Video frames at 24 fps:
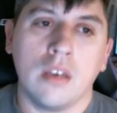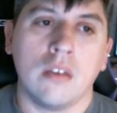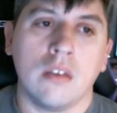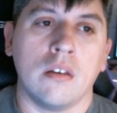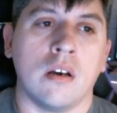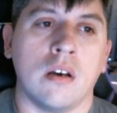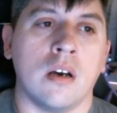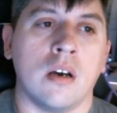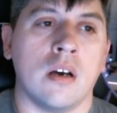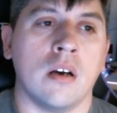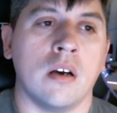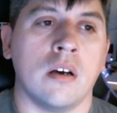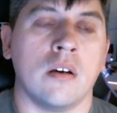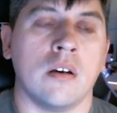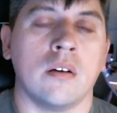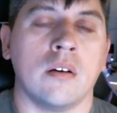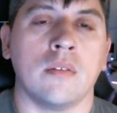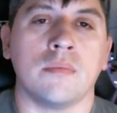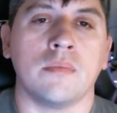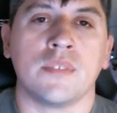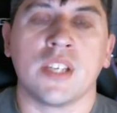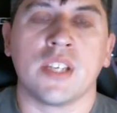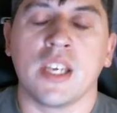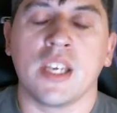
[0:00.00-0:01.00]

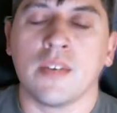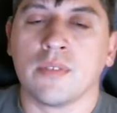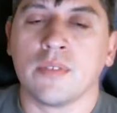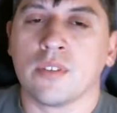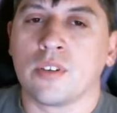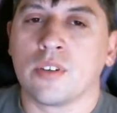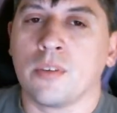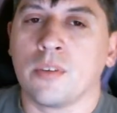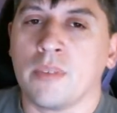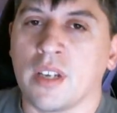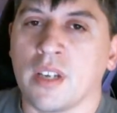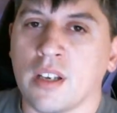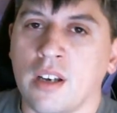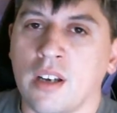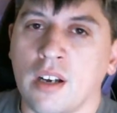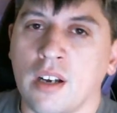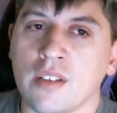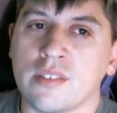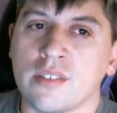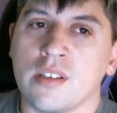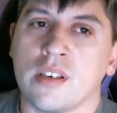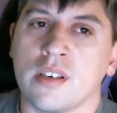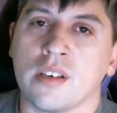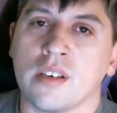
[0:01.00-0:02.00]
To give a little bit of
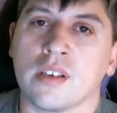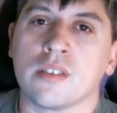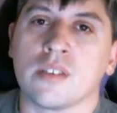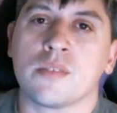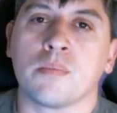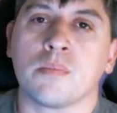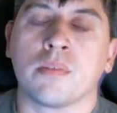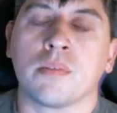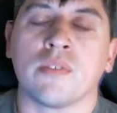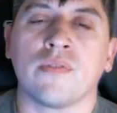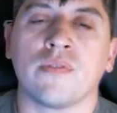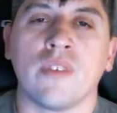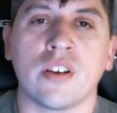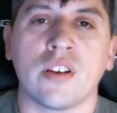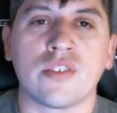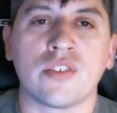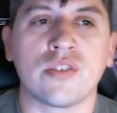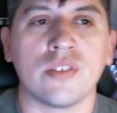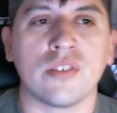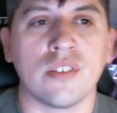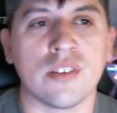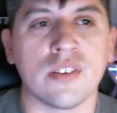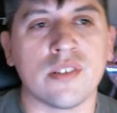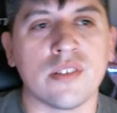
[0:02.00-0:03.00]
context,
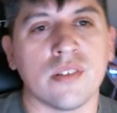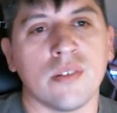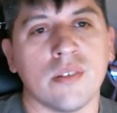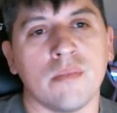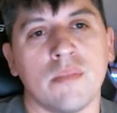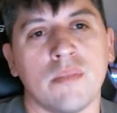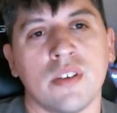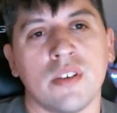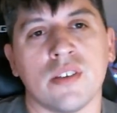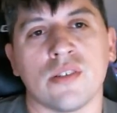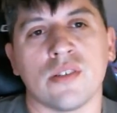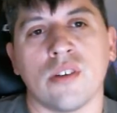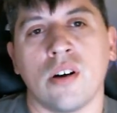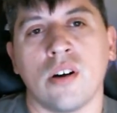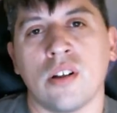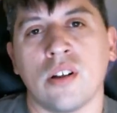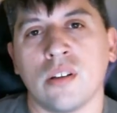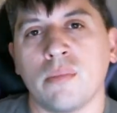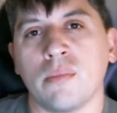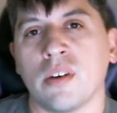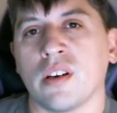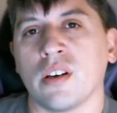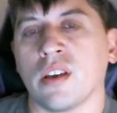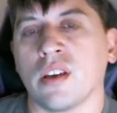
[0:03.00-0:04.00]
professionalism is all
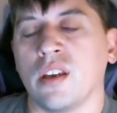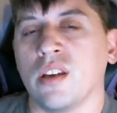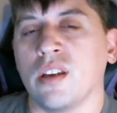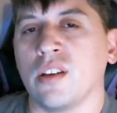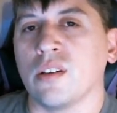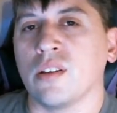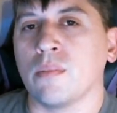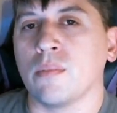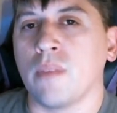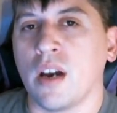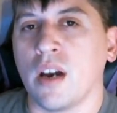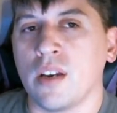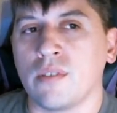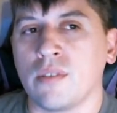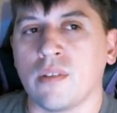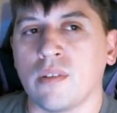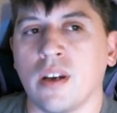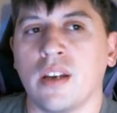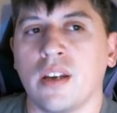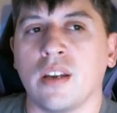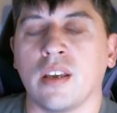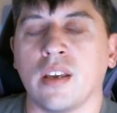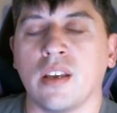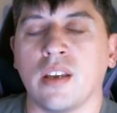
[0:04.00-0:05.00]
about getting your mind
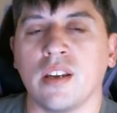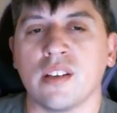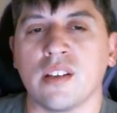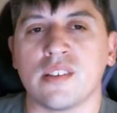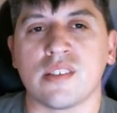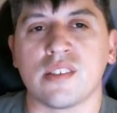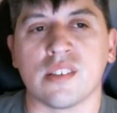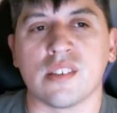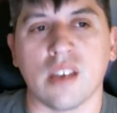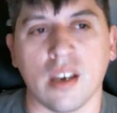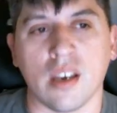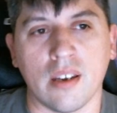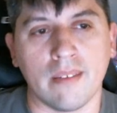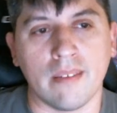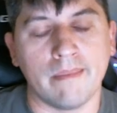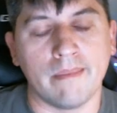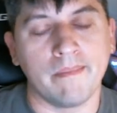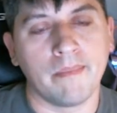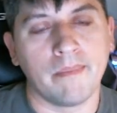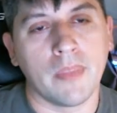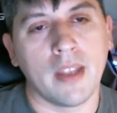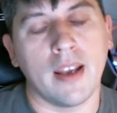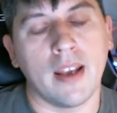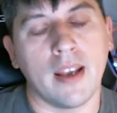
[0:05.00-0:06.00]
right and getting set.
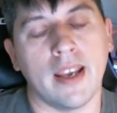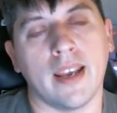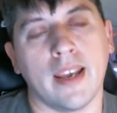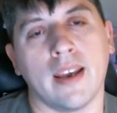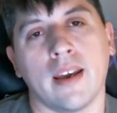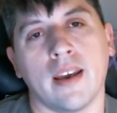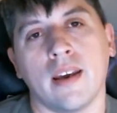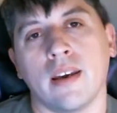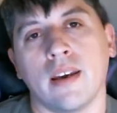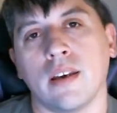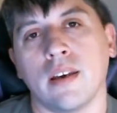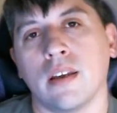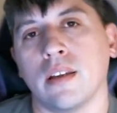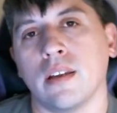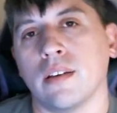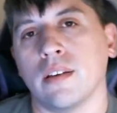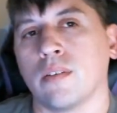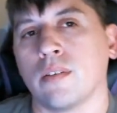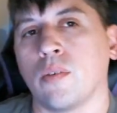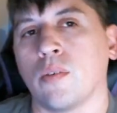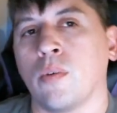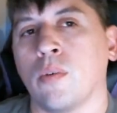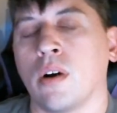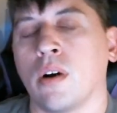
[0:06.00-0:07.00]
And
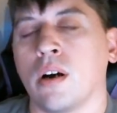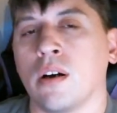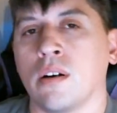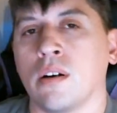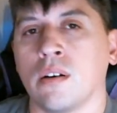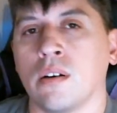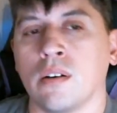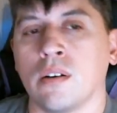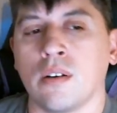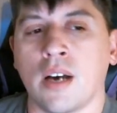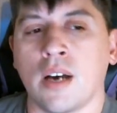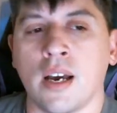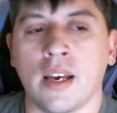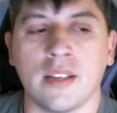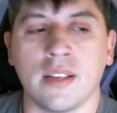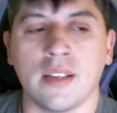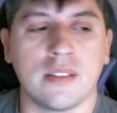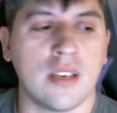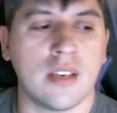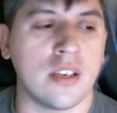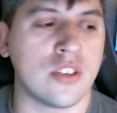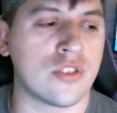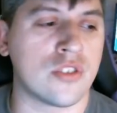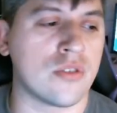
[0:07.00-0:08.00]
while I
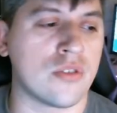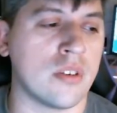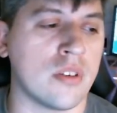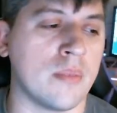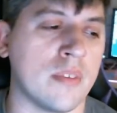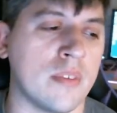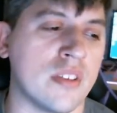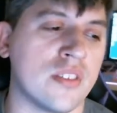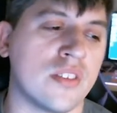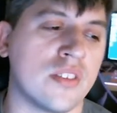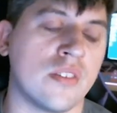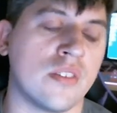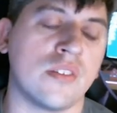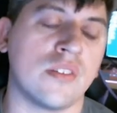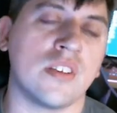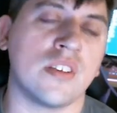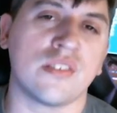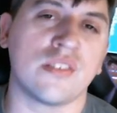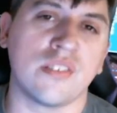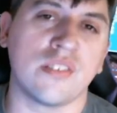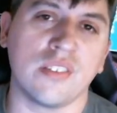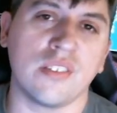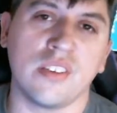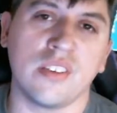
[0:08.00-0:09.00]
take streaming
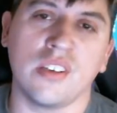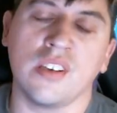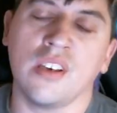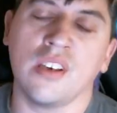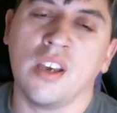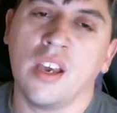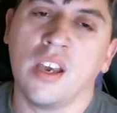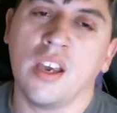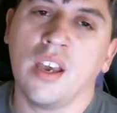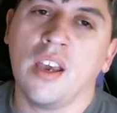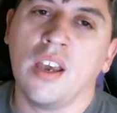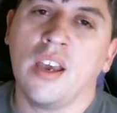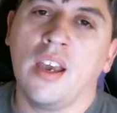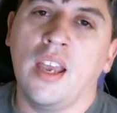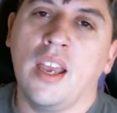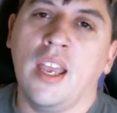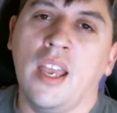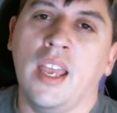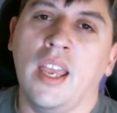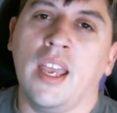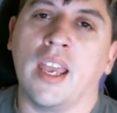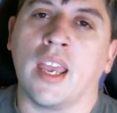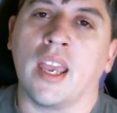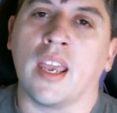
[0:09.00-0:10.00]
seriously
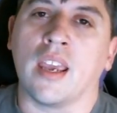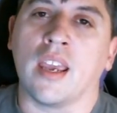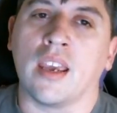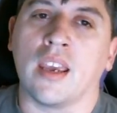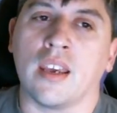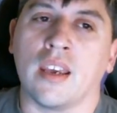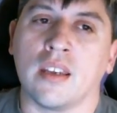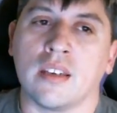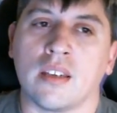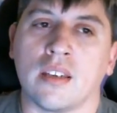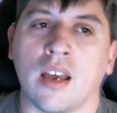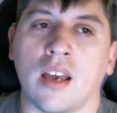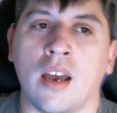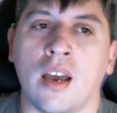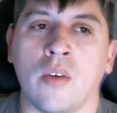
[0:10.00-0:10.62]
and I